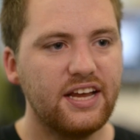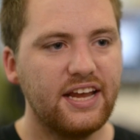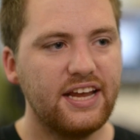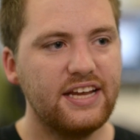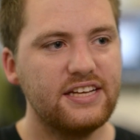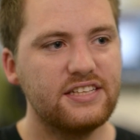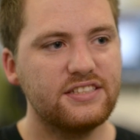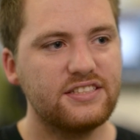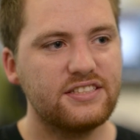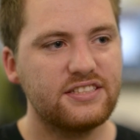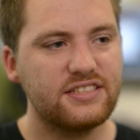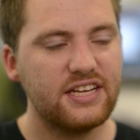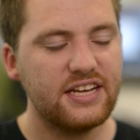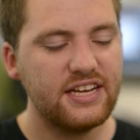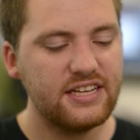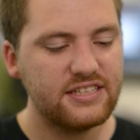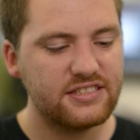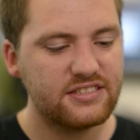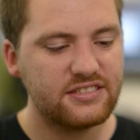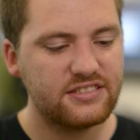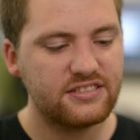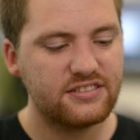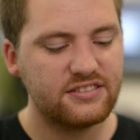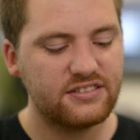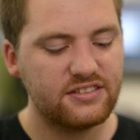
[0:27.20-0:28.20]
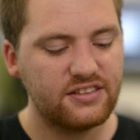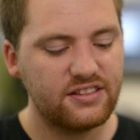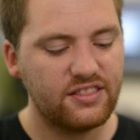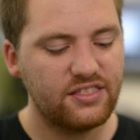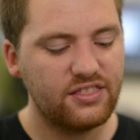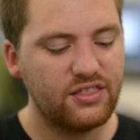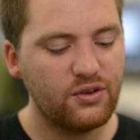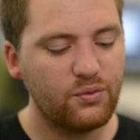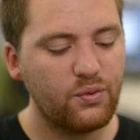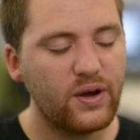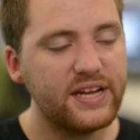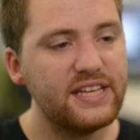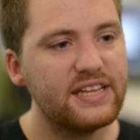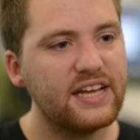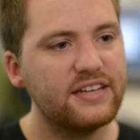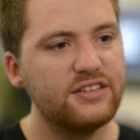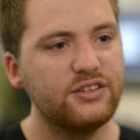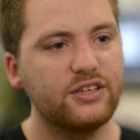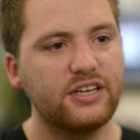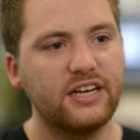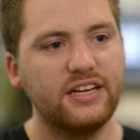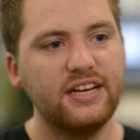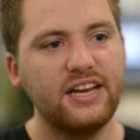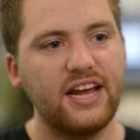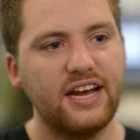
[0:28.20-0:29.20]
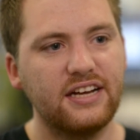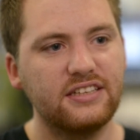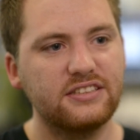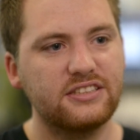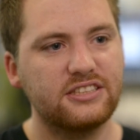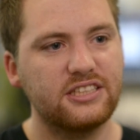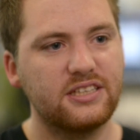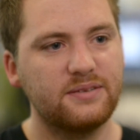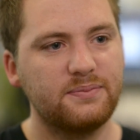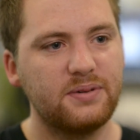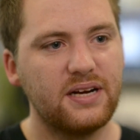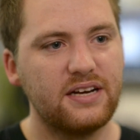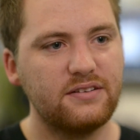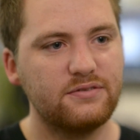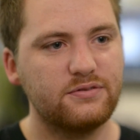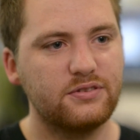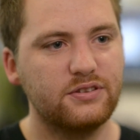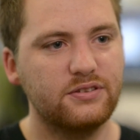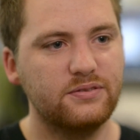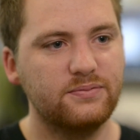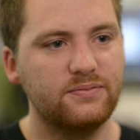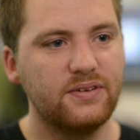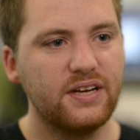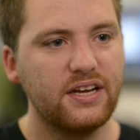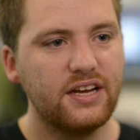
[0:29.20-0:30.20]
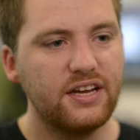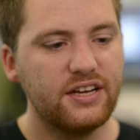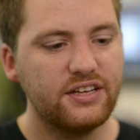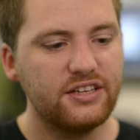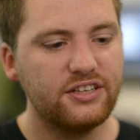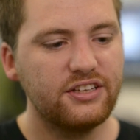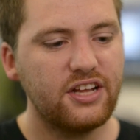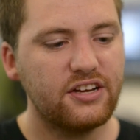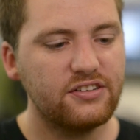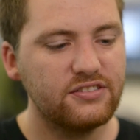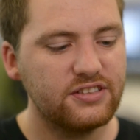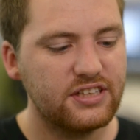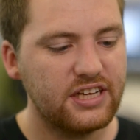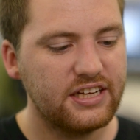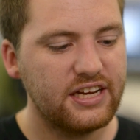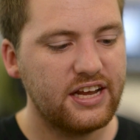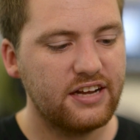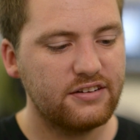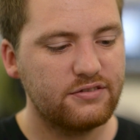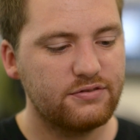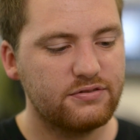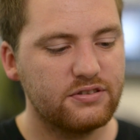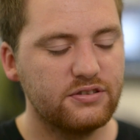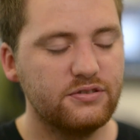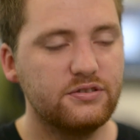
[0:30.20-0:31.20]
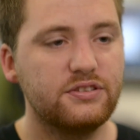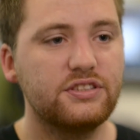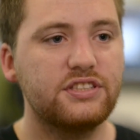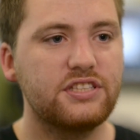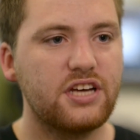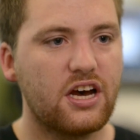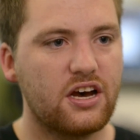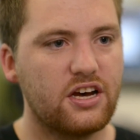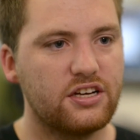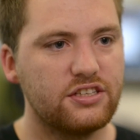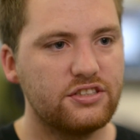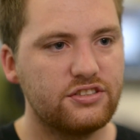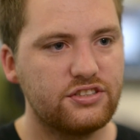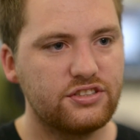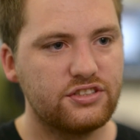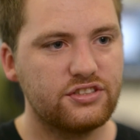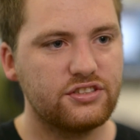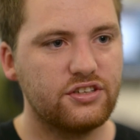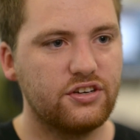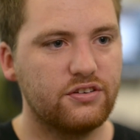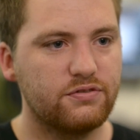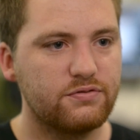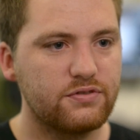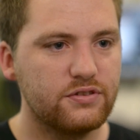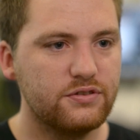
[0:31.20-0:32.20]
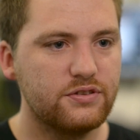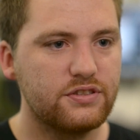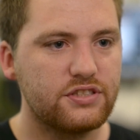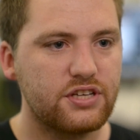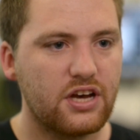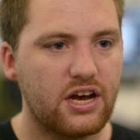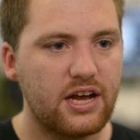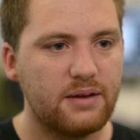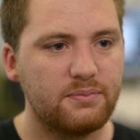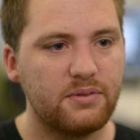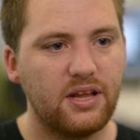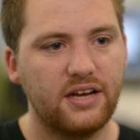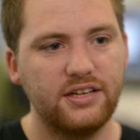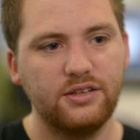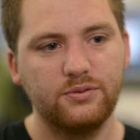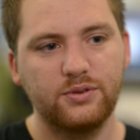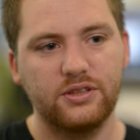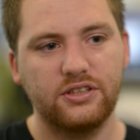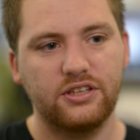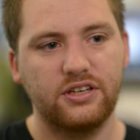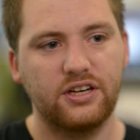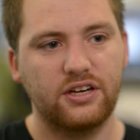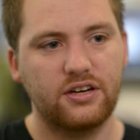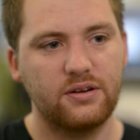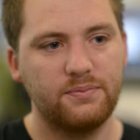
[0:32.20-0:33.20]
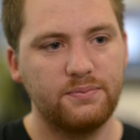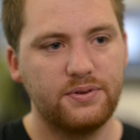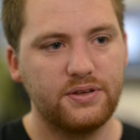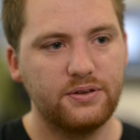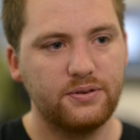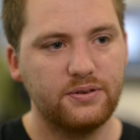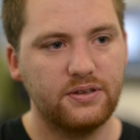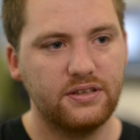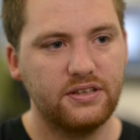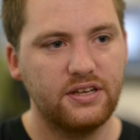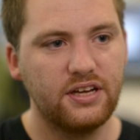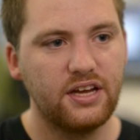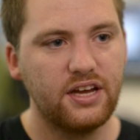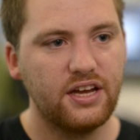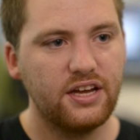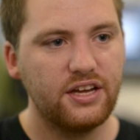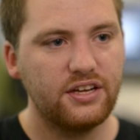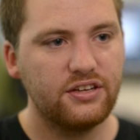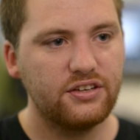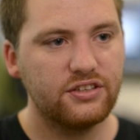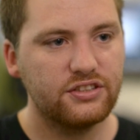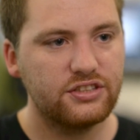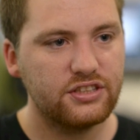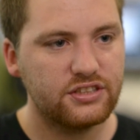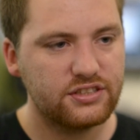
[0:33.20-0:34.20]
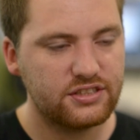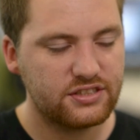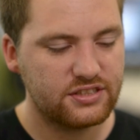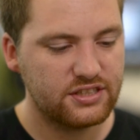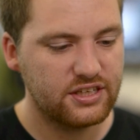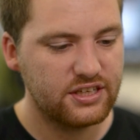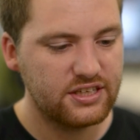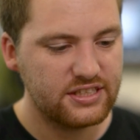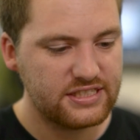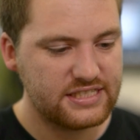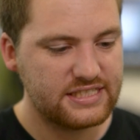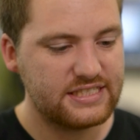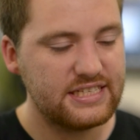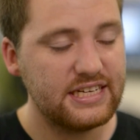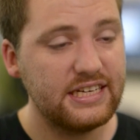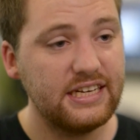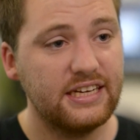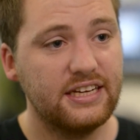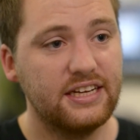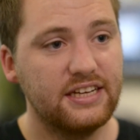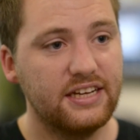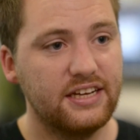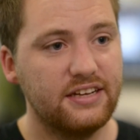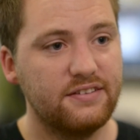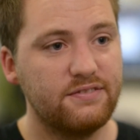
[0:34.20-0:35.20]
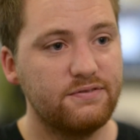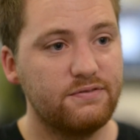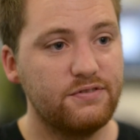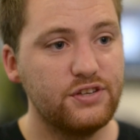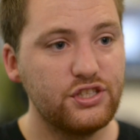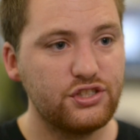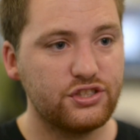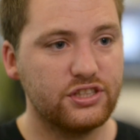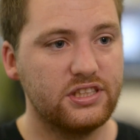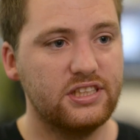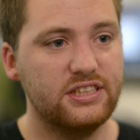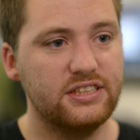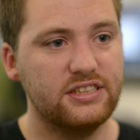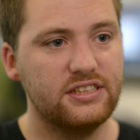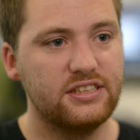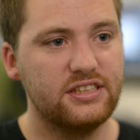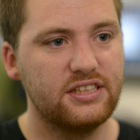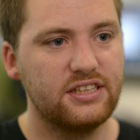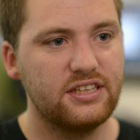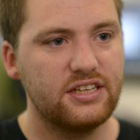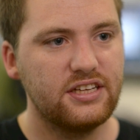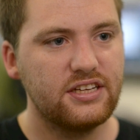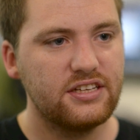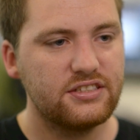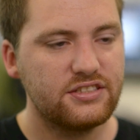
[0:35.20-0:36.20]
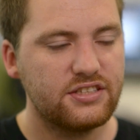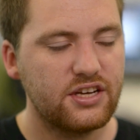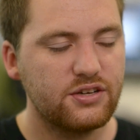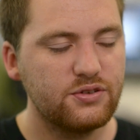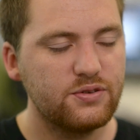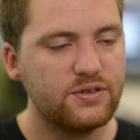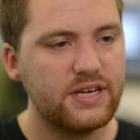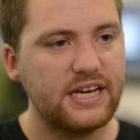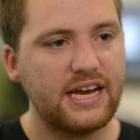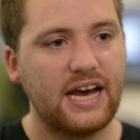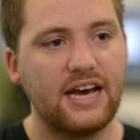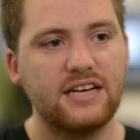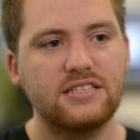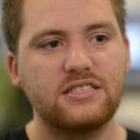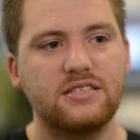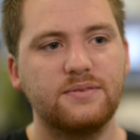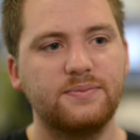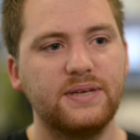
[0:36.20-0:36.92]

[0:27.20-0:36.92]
it's, it's the way that you connect to the platform you don't connect through touch or through type like you would on a computer. You're just seeing it visually. So it has to